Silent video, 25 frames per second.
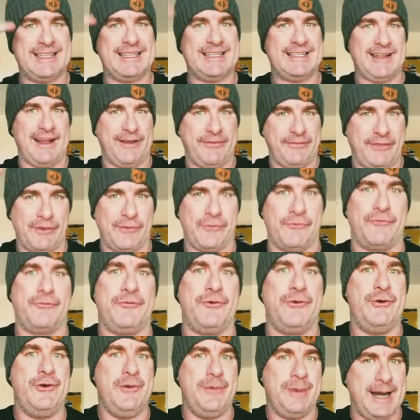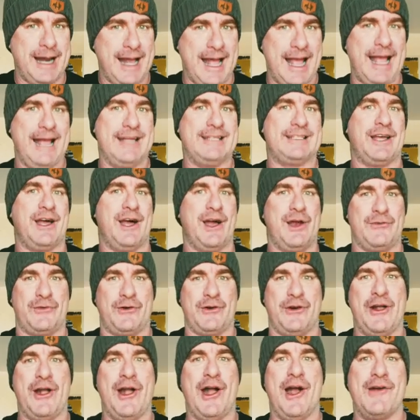the stuff that ruminates
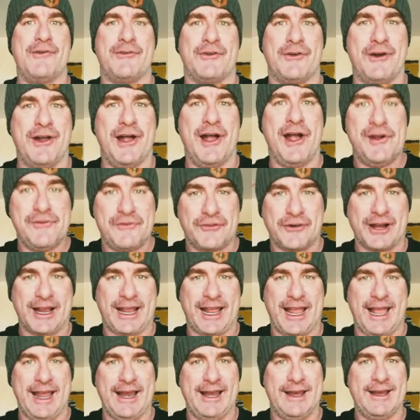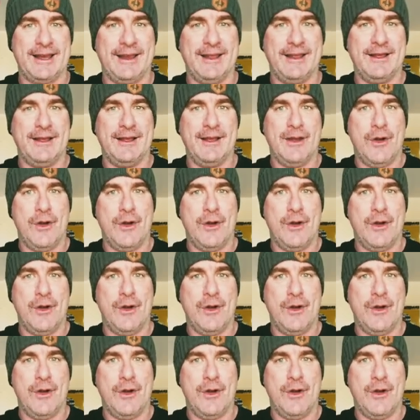over and over and over again.